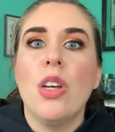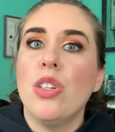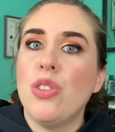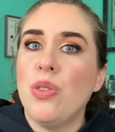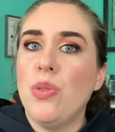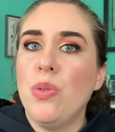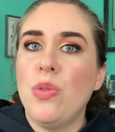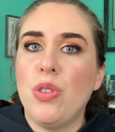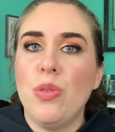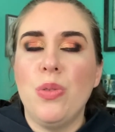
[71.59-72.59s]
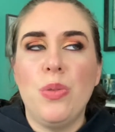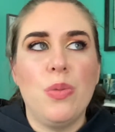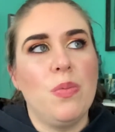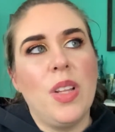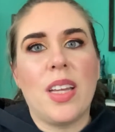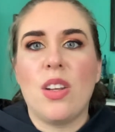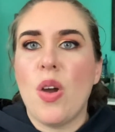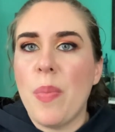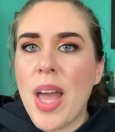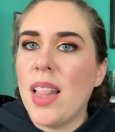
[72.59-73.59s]
to do like
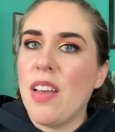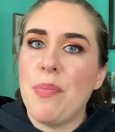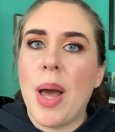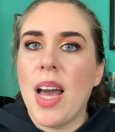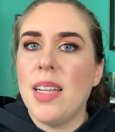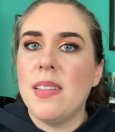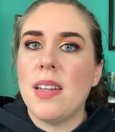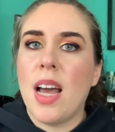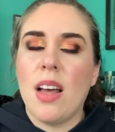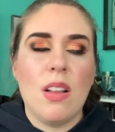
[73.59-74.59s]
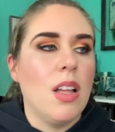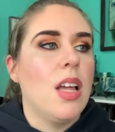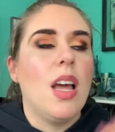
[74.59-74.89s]
no pan left behind style